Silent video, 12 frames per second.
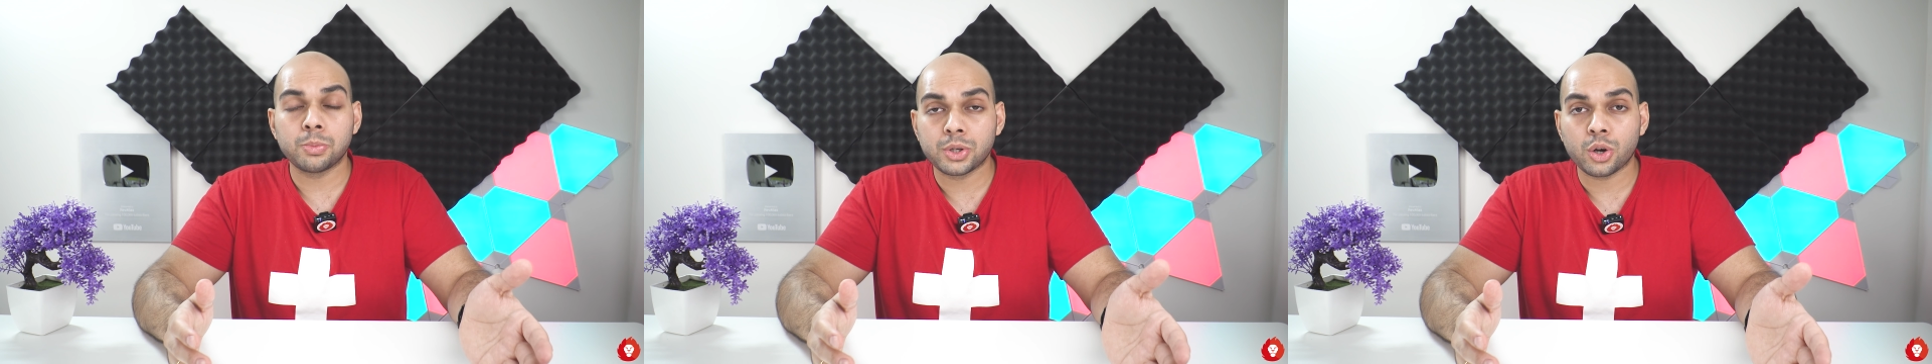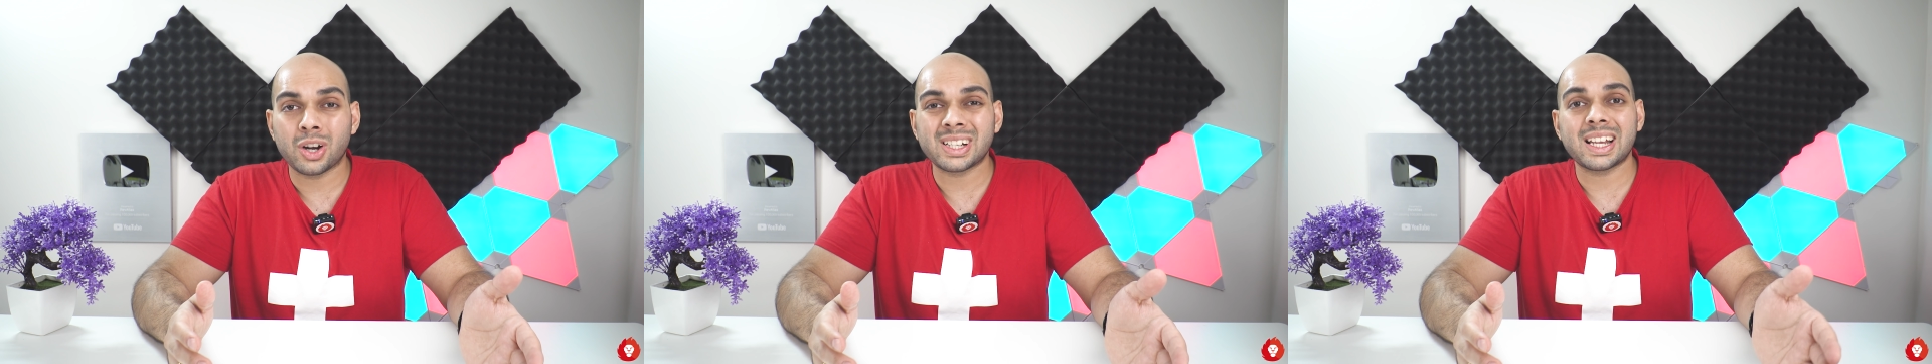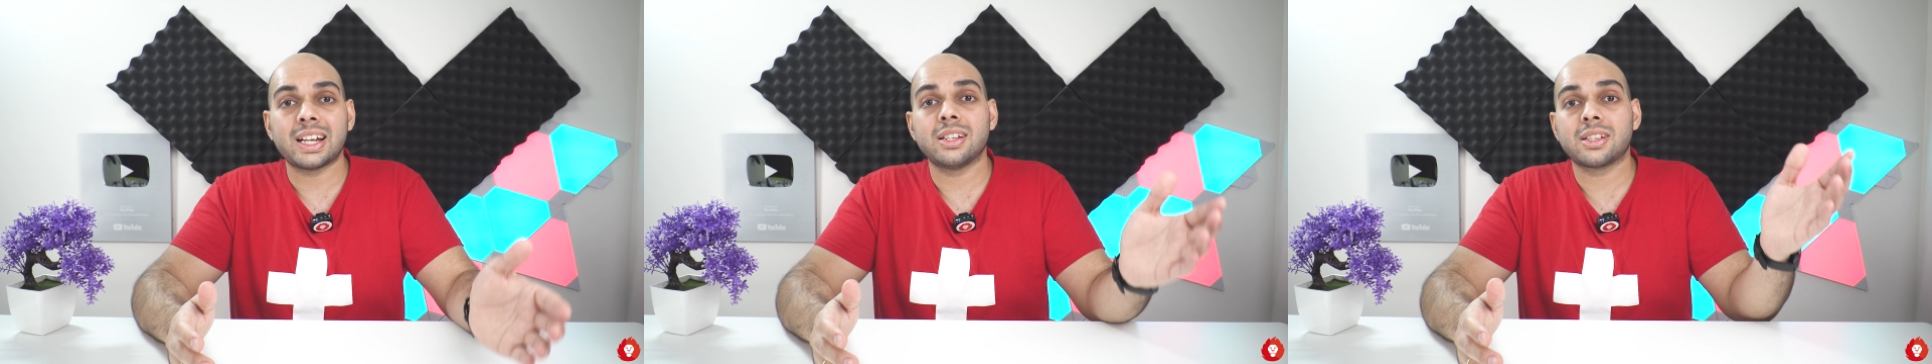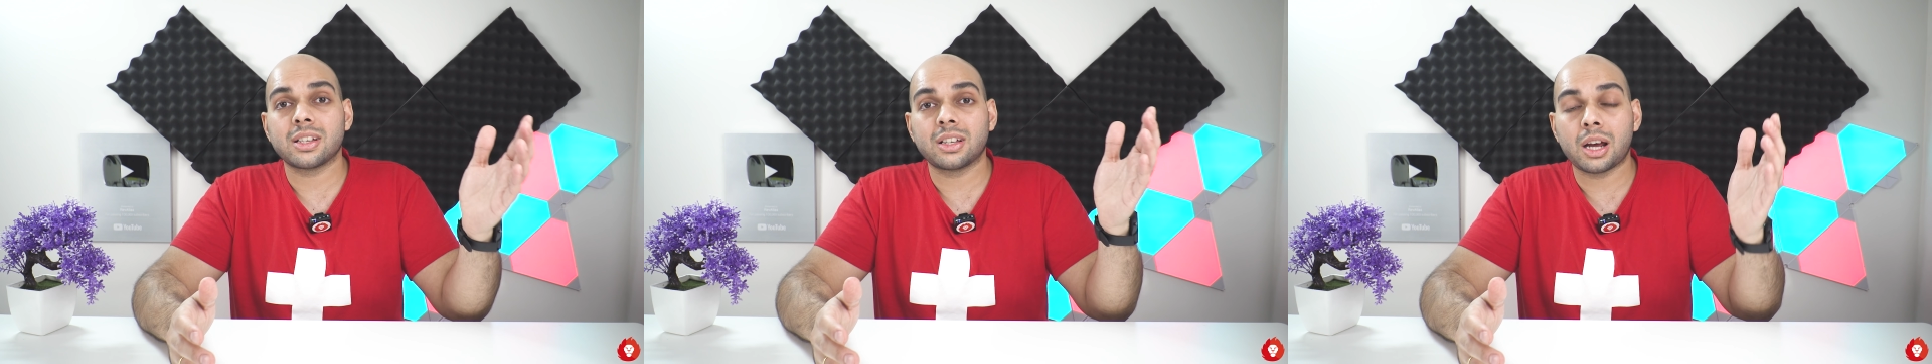Shorts and
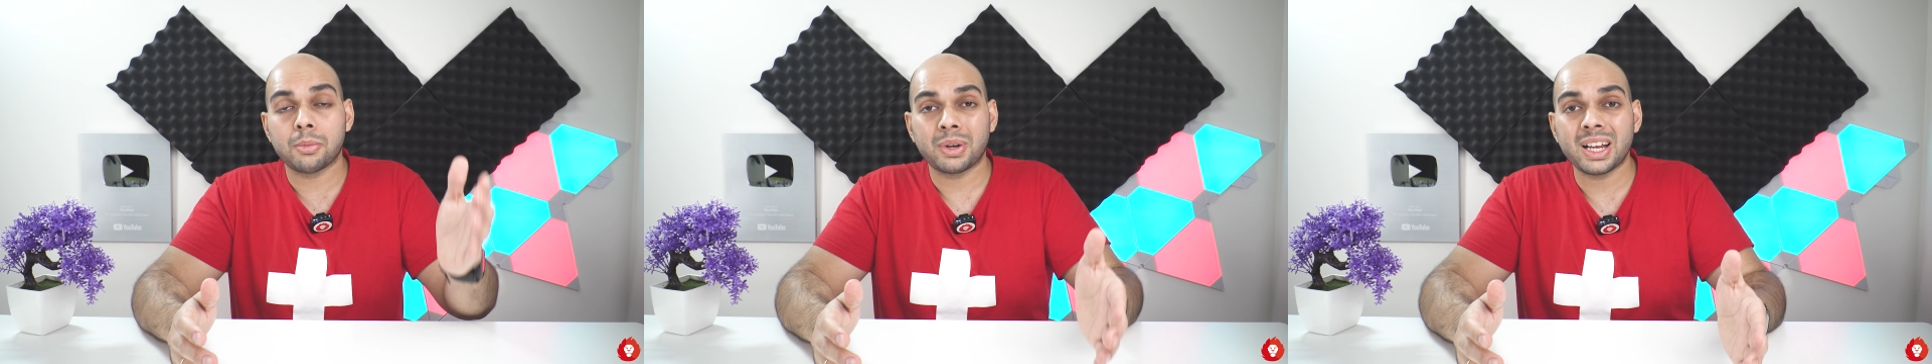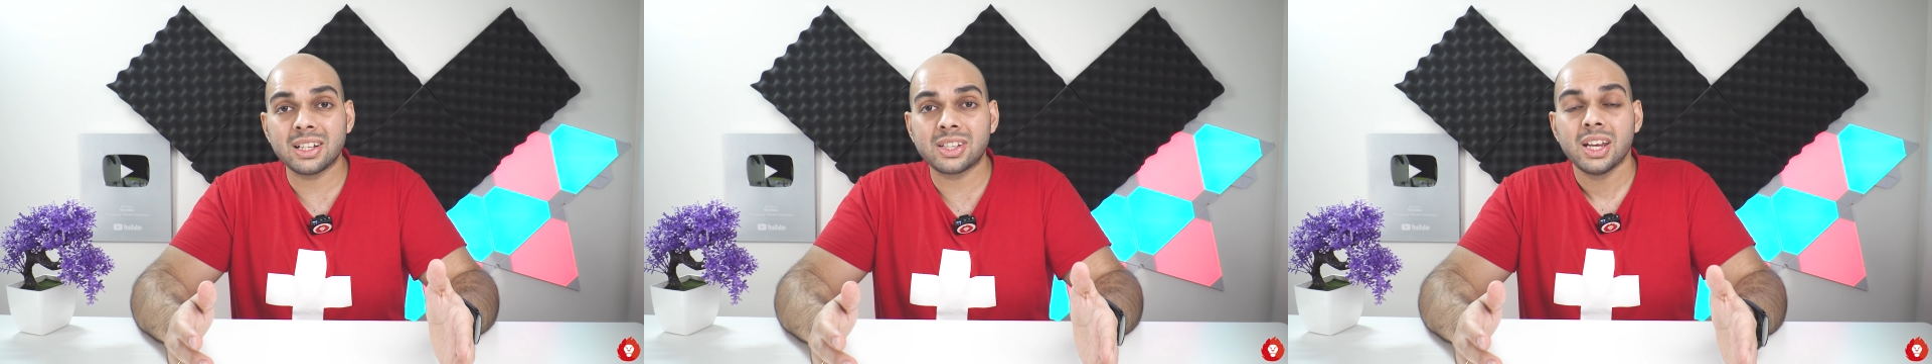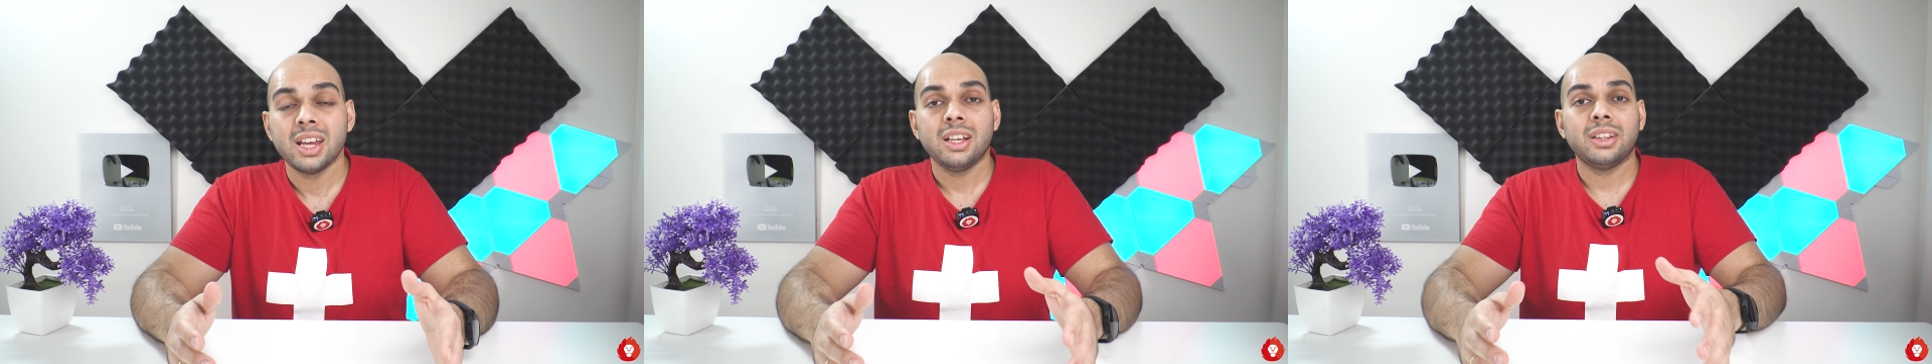Instagram Reels,